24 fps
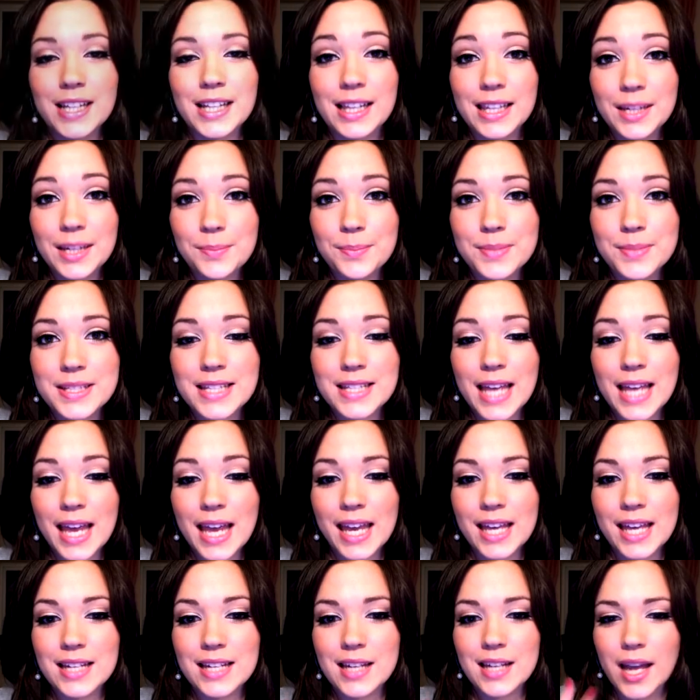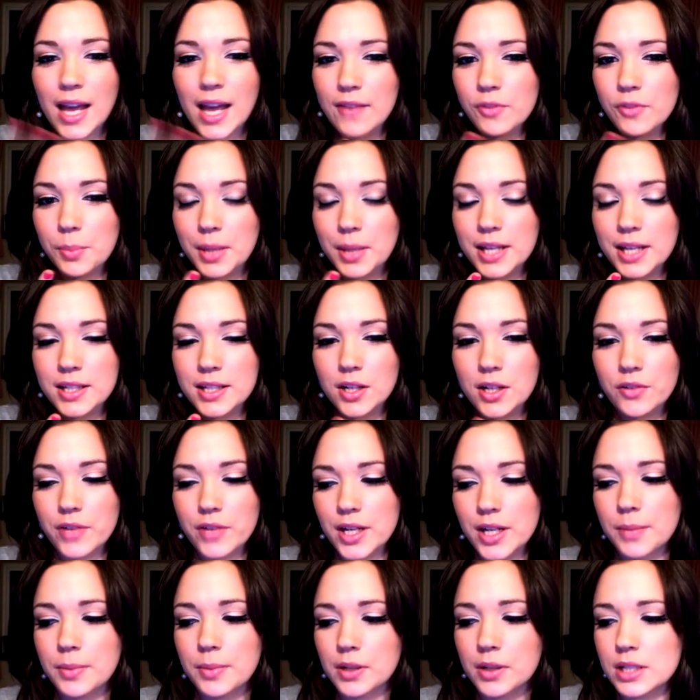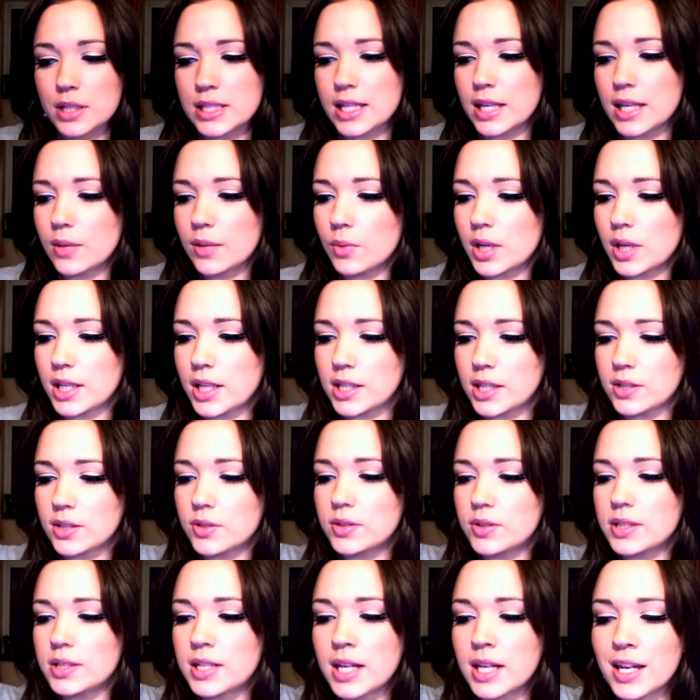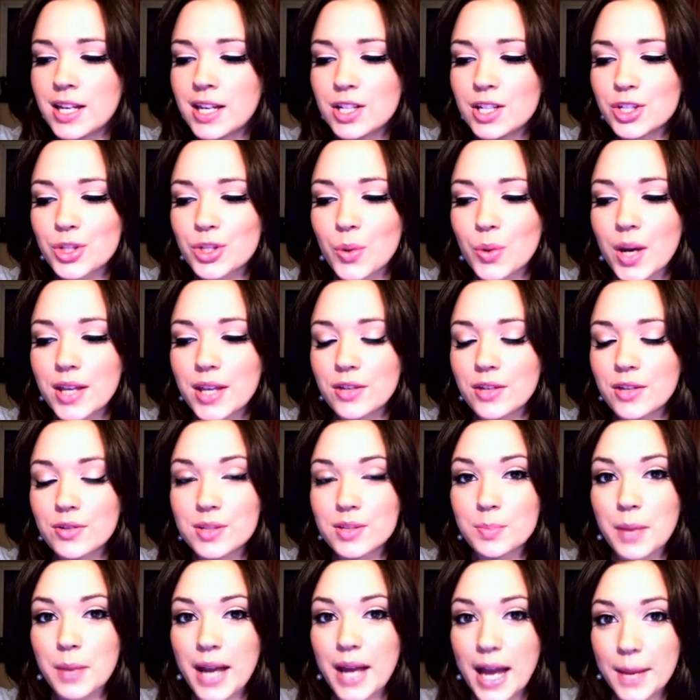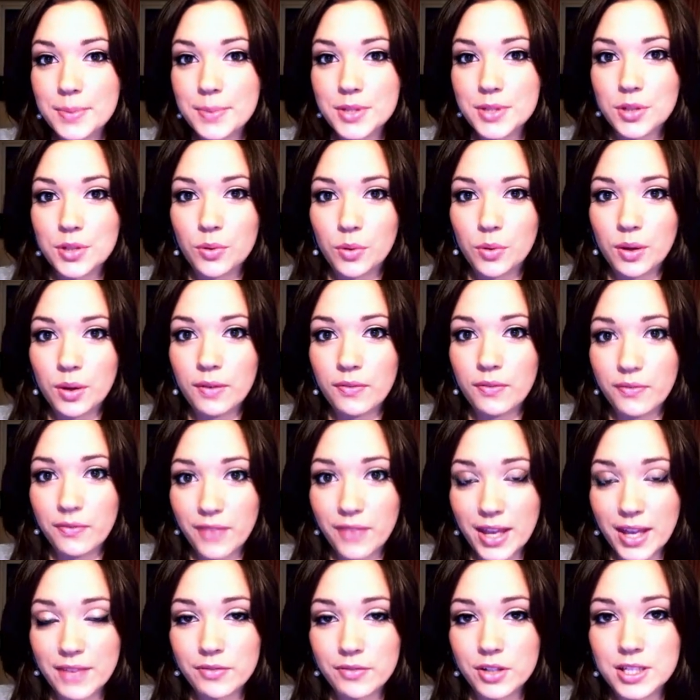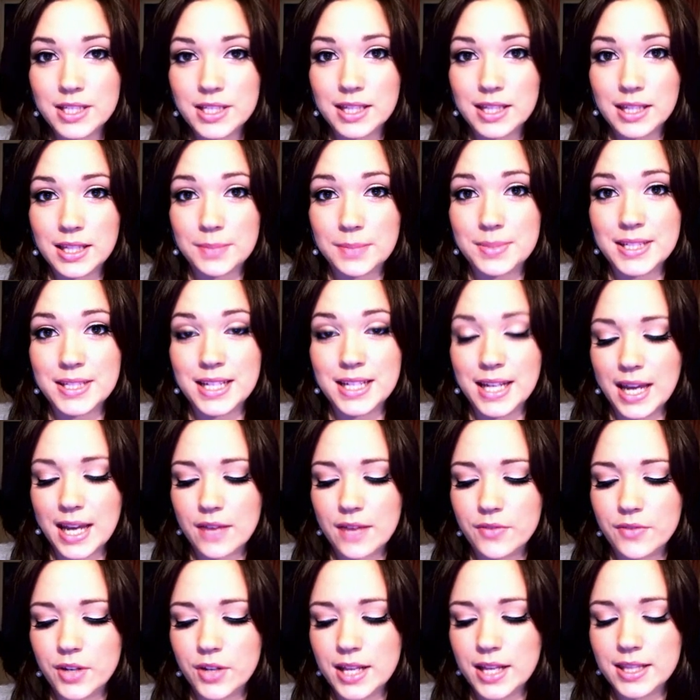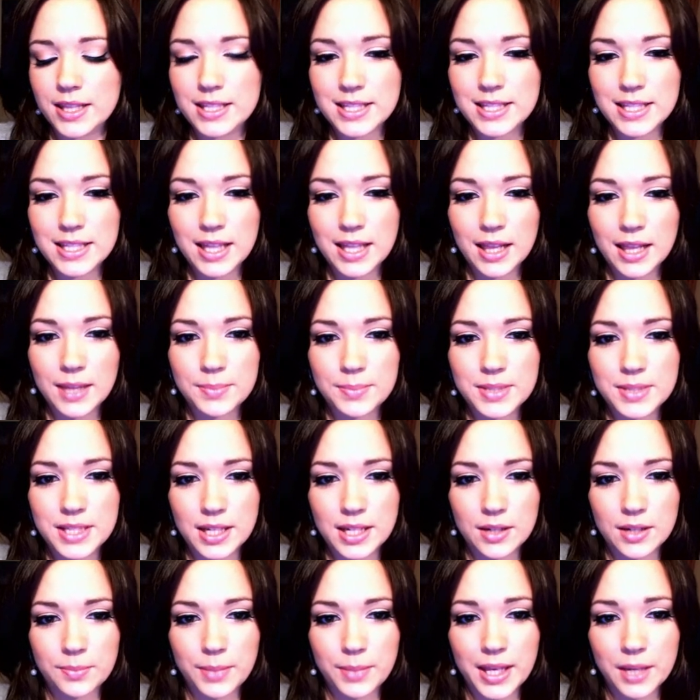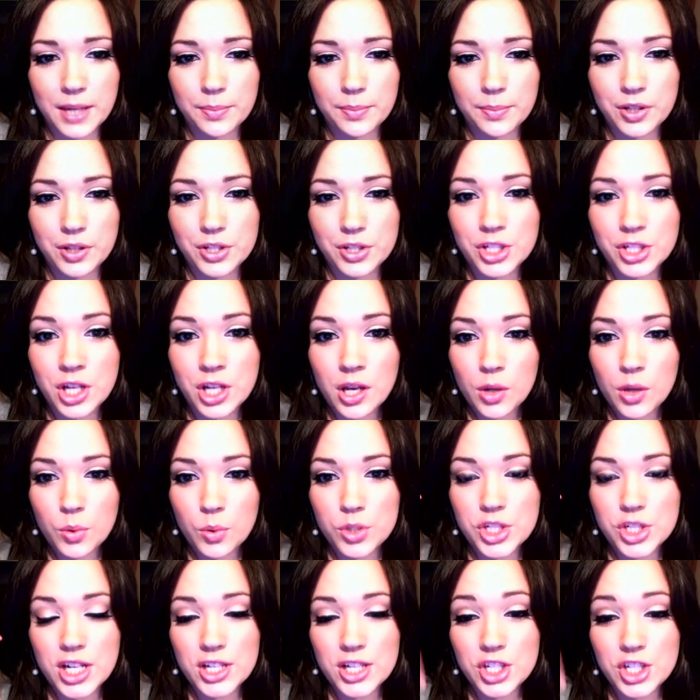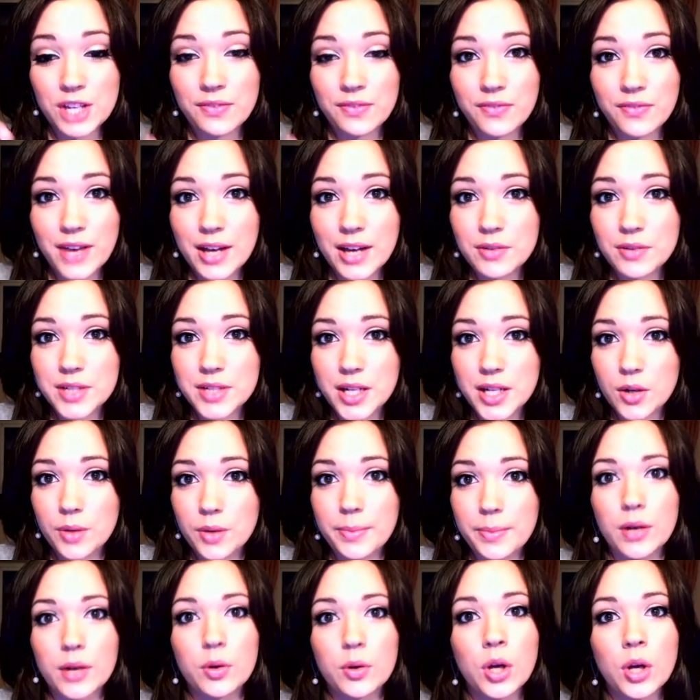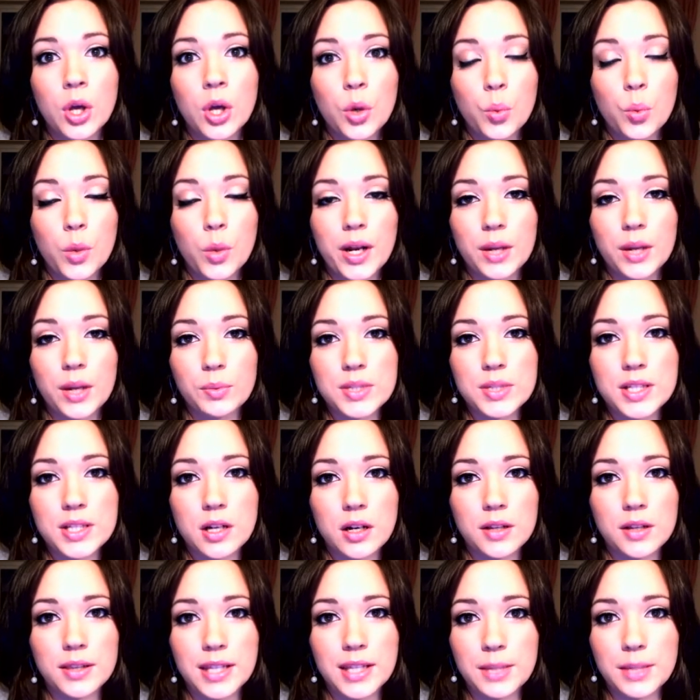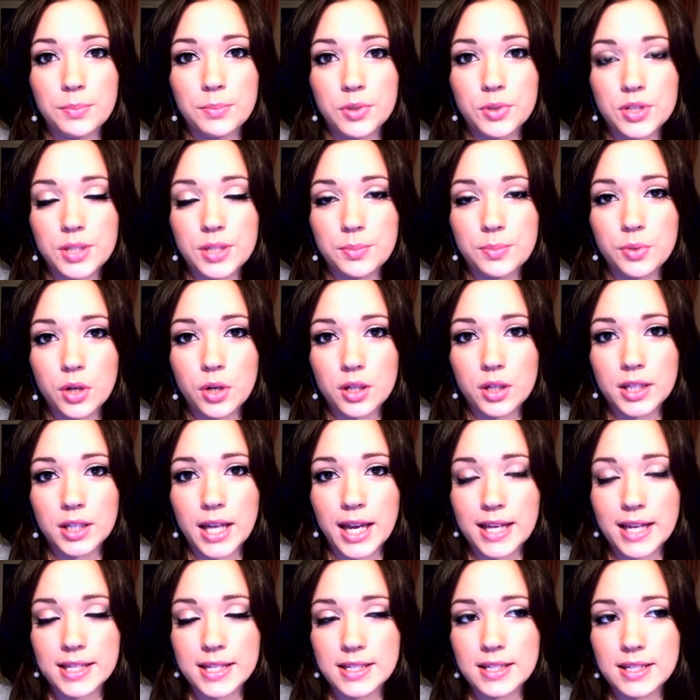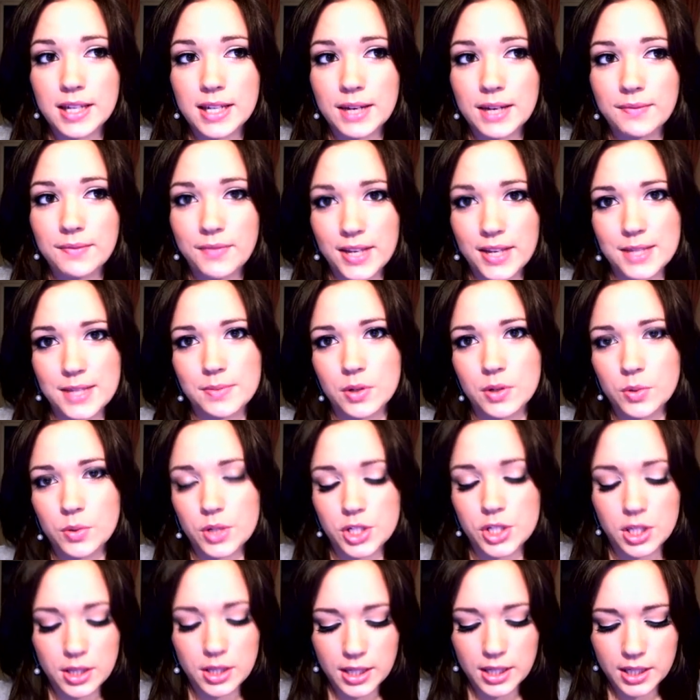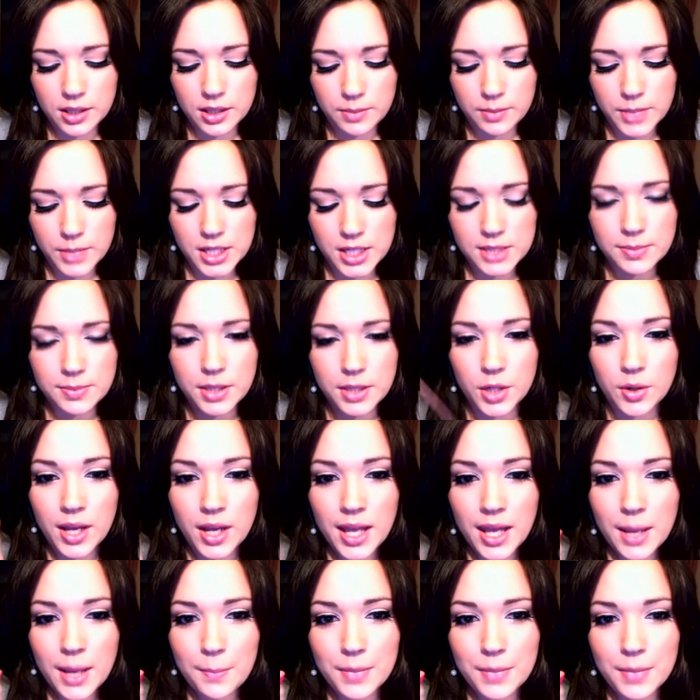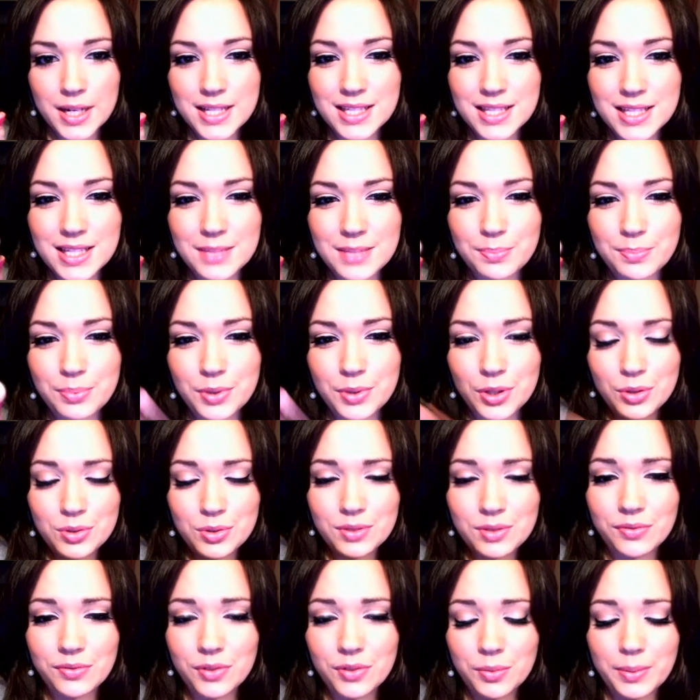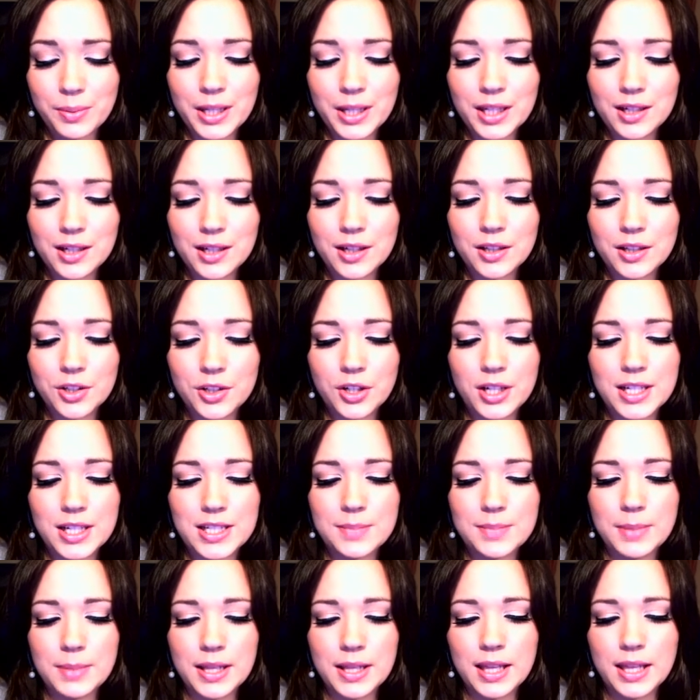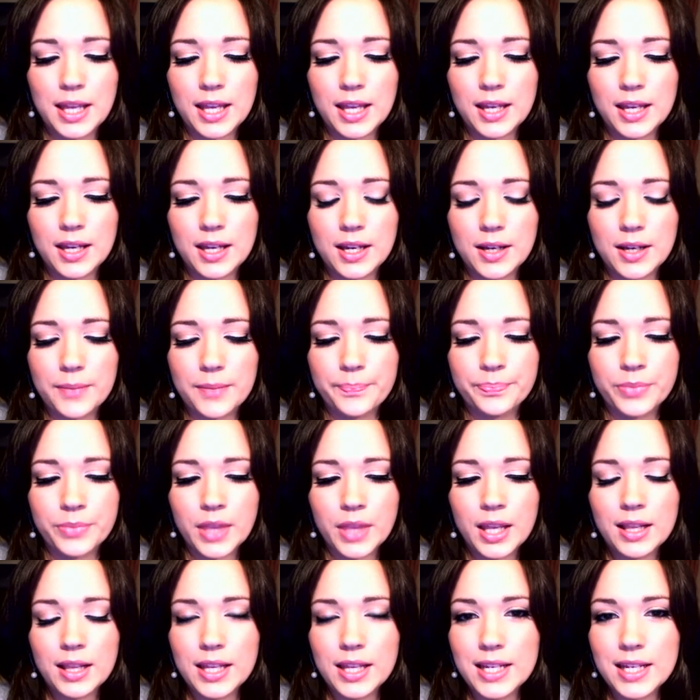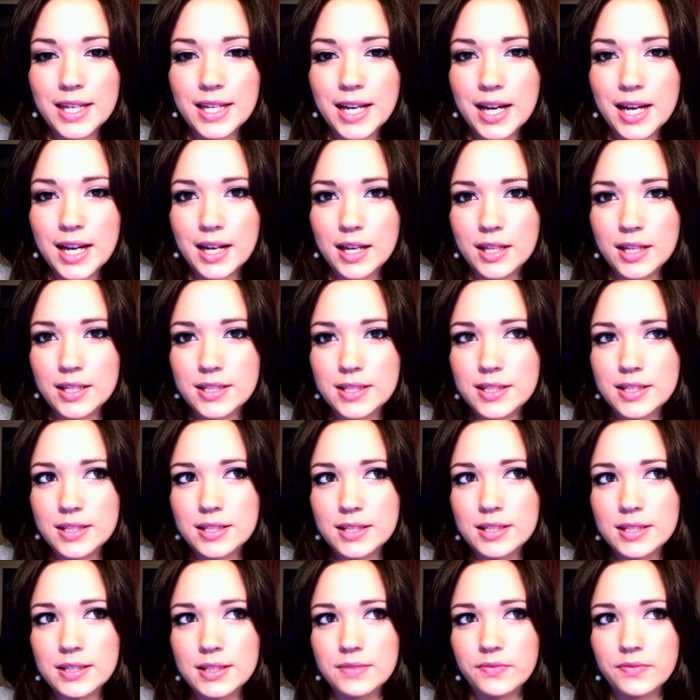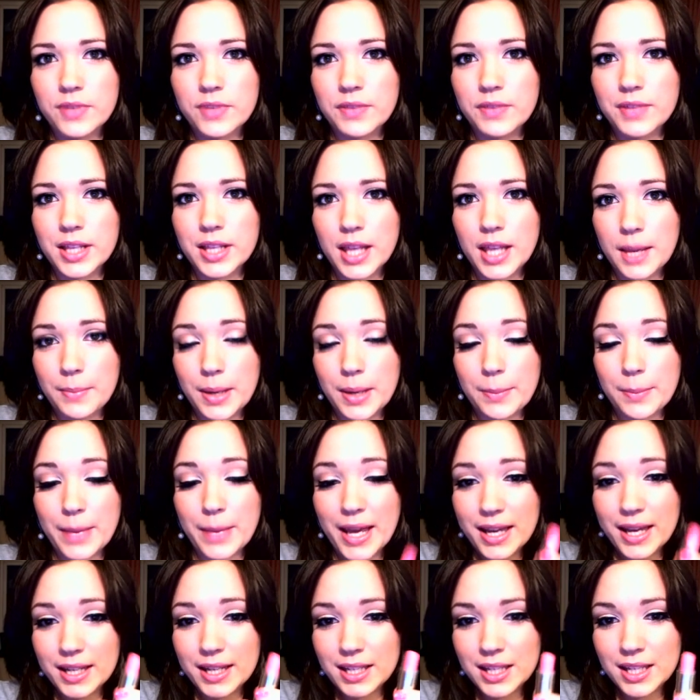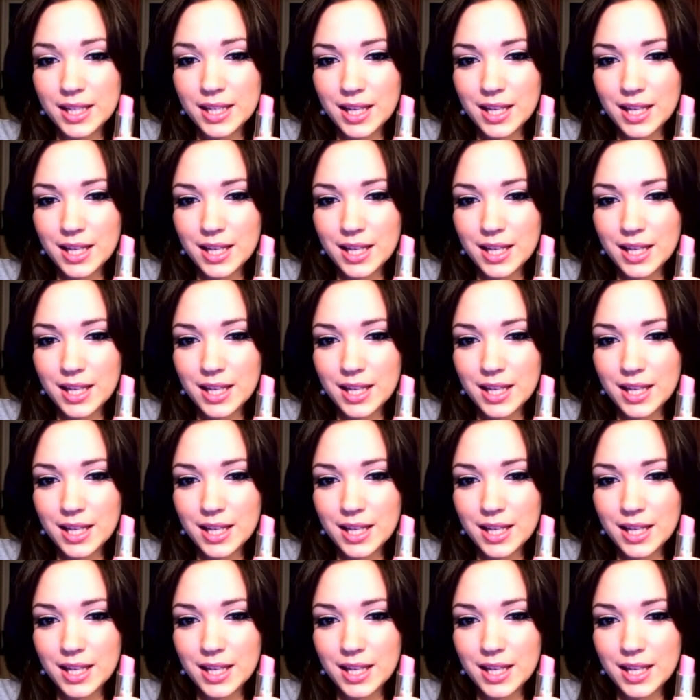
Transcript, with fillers: the lips and I have applied it already but I'm going to tell you what I used. So I used my absolutely favorite lipstick ever and this is the lipstick Pink Blush which I actually found out about when I was on the beauty broadcast um, Facebook which I'll link in the box below. But it's this beautiful pink colour and it's a bit like um, Lady Gaga's Viva Glam by MAC.